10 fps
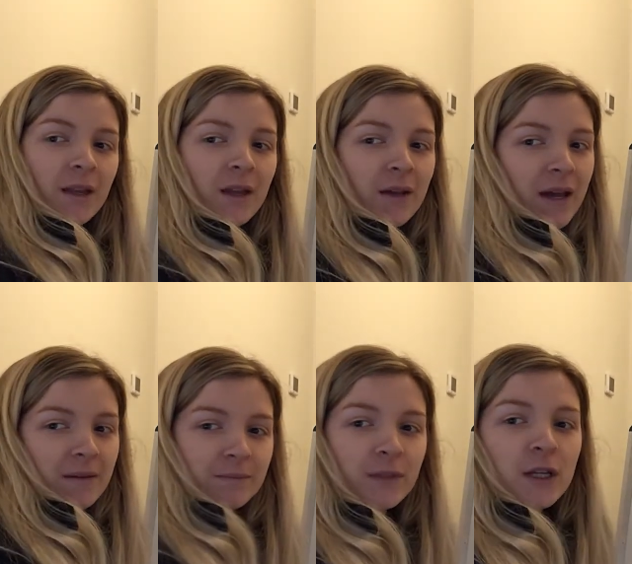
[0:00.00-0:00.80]
Okay.
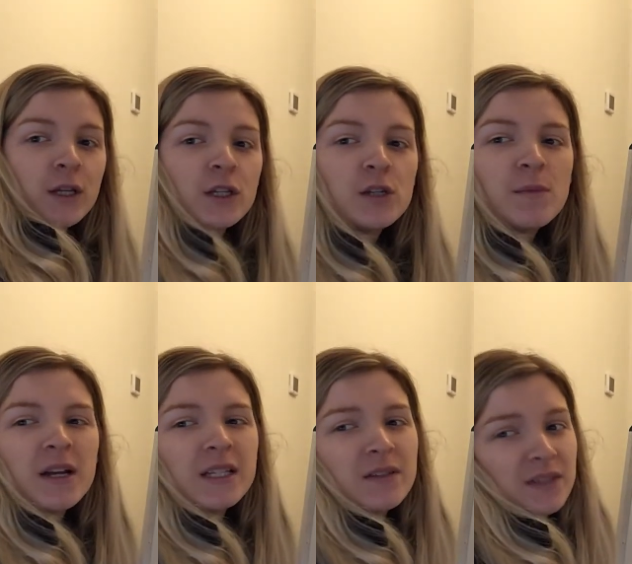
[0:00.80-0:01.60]
You
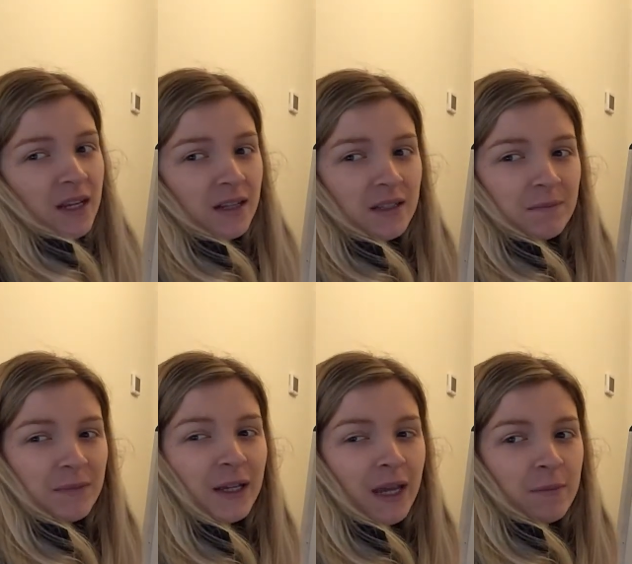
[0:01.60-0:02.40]
might have said,
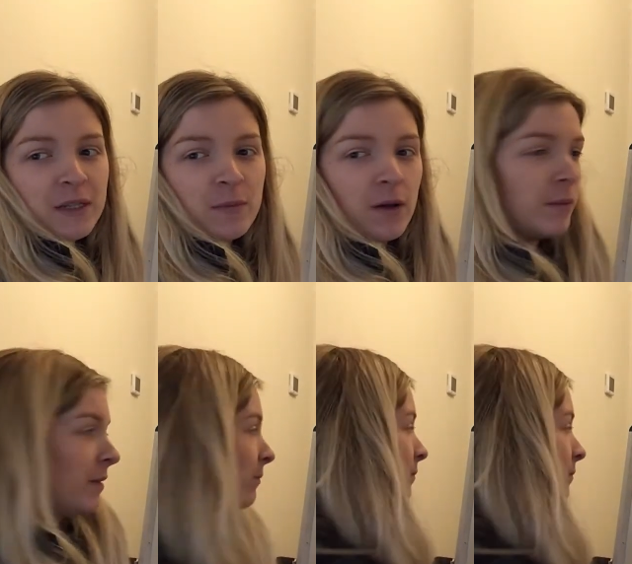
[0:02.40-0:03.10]
okay, Miss Palmer,